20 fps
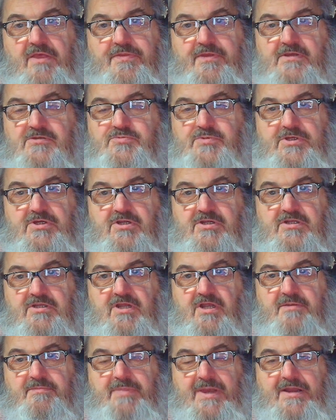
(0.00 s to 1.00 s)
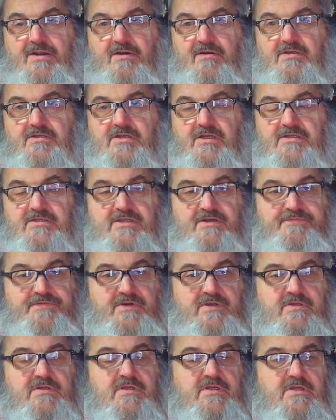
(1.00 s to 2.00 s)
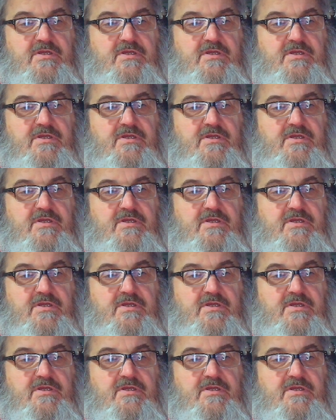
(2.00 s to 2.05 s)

things we could have done better and done different.